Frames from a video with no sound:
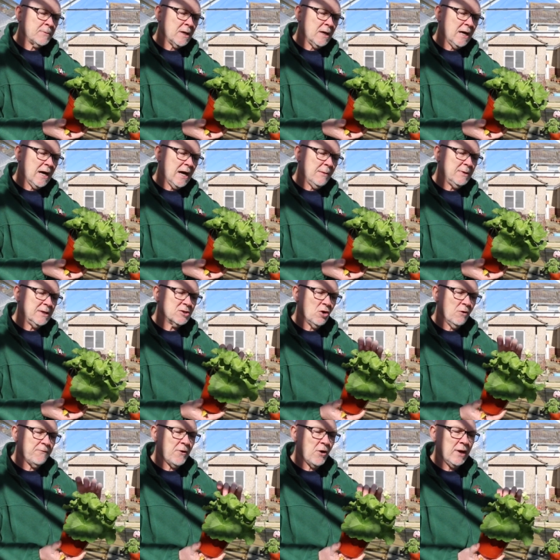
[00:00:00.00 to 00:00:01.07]
It's
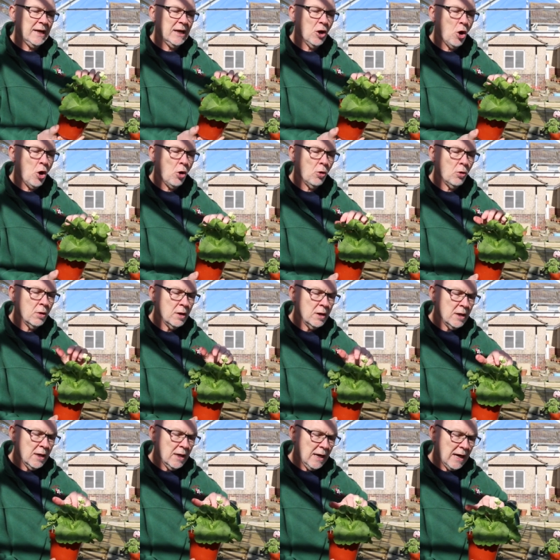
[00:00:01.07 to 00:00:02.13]
not very long.
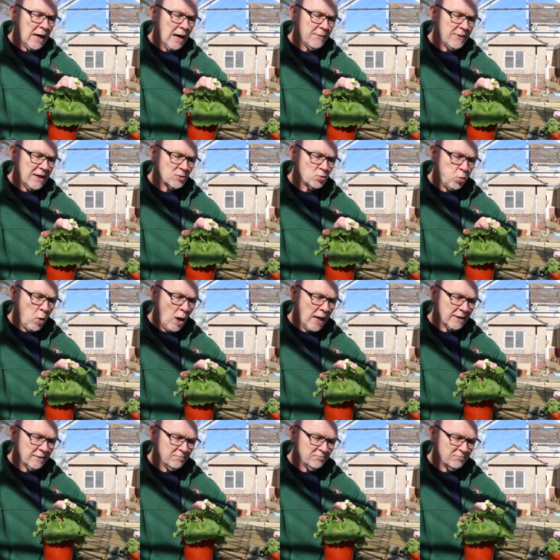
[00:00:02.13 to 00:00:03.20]
There's
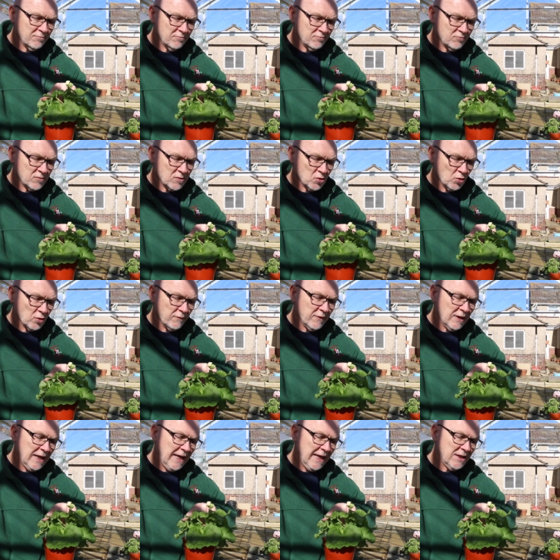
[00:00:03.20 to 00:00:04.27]
one sort of
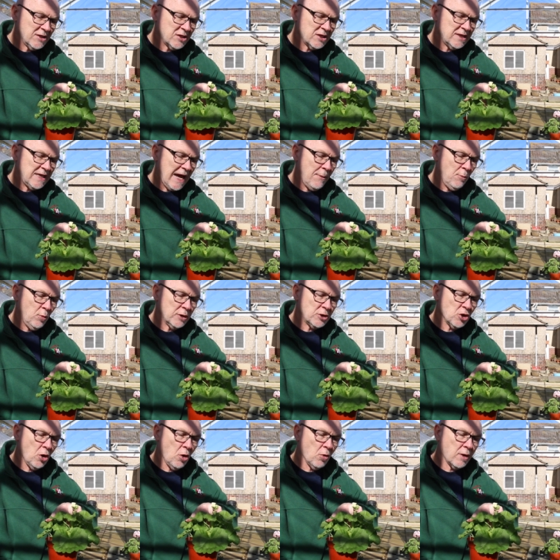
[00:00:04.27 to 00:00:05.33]
lead stem
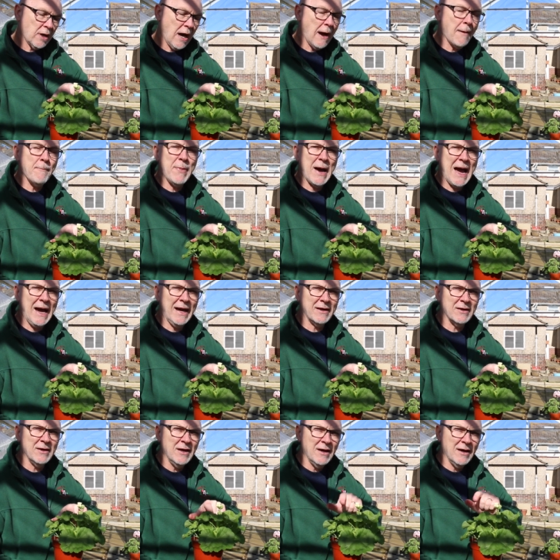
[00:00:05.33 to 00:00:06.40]
which I'll cut back,
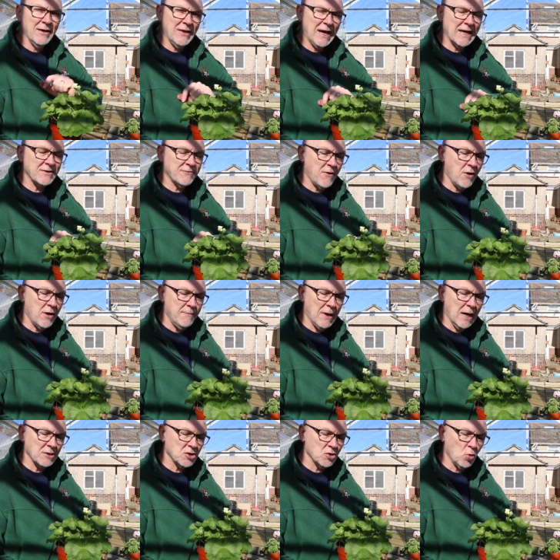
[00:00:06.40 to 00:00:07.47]
and that's very
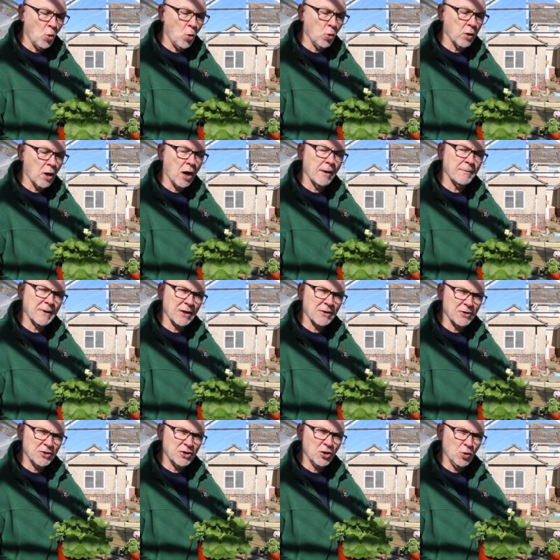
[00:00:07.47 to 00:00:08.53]
much all that I'm
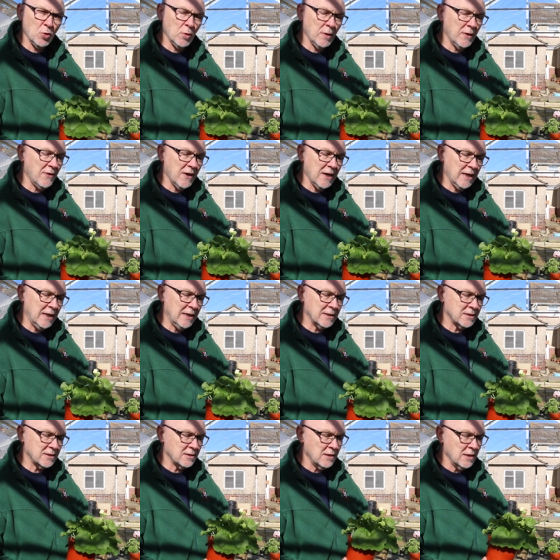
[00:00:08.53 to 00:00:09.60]
going to do with
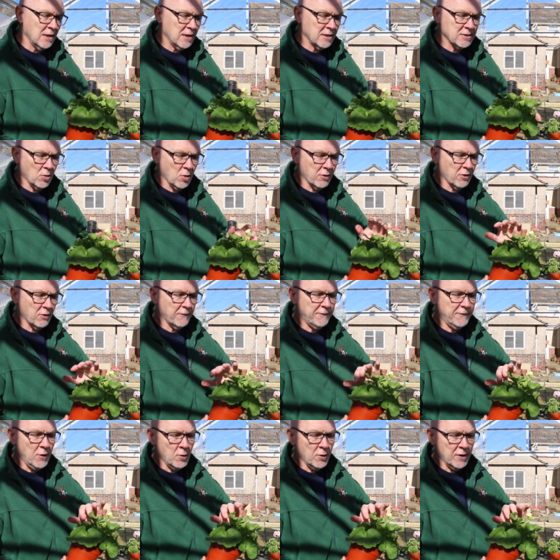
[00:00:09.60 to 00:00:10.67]
these. So I've got a
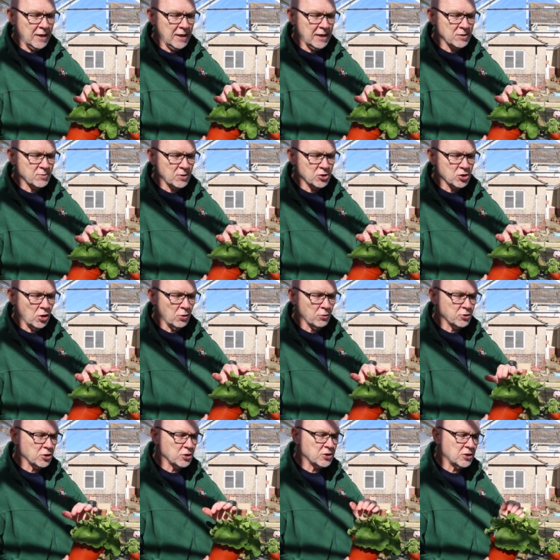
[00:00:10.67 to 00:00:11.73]
few of these which I'll
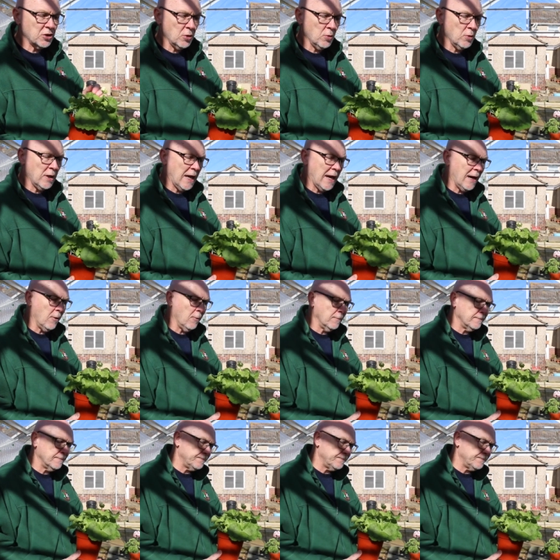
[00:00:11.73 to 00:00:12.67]
just do now.